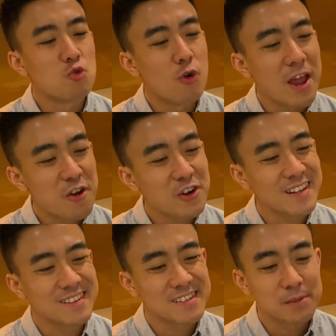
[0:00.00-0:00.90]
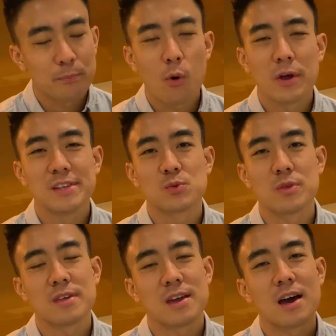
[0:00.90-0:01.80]
rarely disappoints
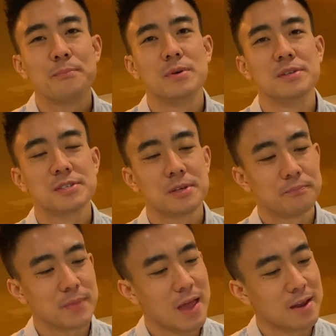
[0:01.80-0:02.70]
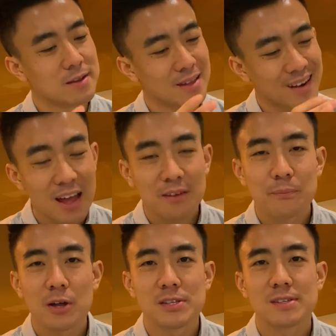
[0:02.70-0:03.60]
with their uppers, and the
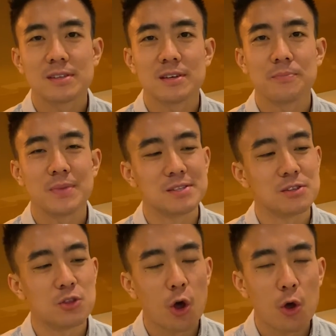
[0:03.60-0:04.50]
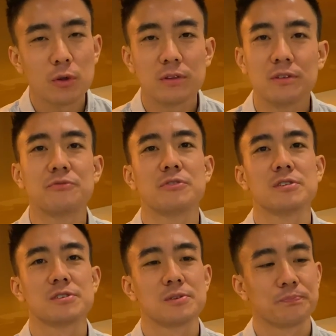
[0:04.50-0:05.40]
Cloudmonster is no
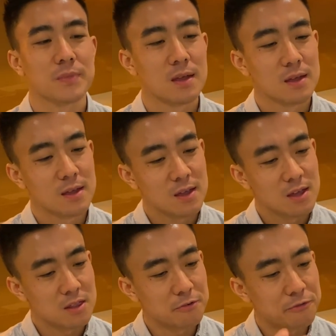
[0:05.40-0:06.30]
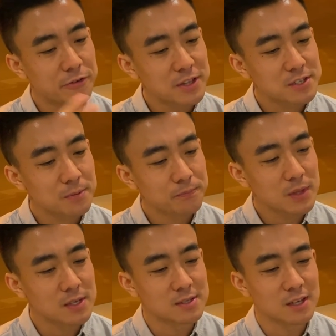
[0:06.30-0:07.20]
different. The fit
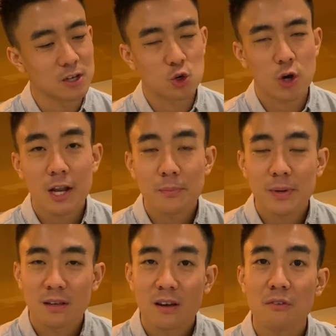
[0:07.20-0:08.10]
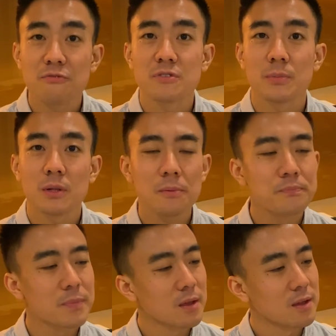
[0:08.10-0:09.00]
is incredibly comfortable,
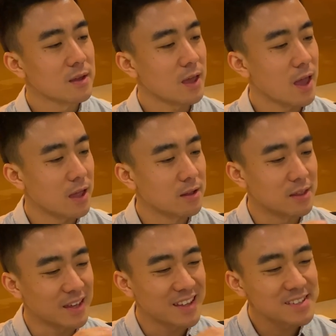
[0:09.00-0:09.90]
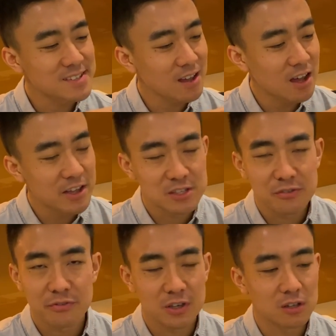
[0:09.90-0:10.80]
and the insides
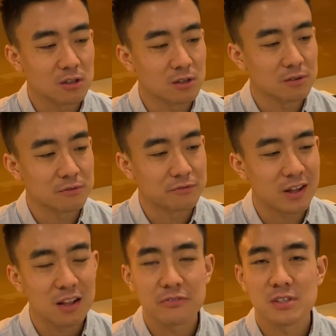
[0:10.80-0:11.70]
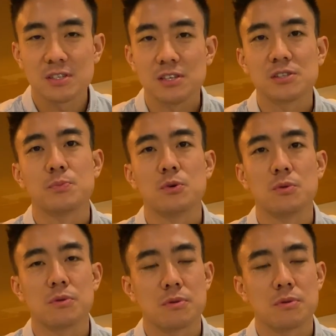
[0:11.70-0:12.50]
feel velvety smooth.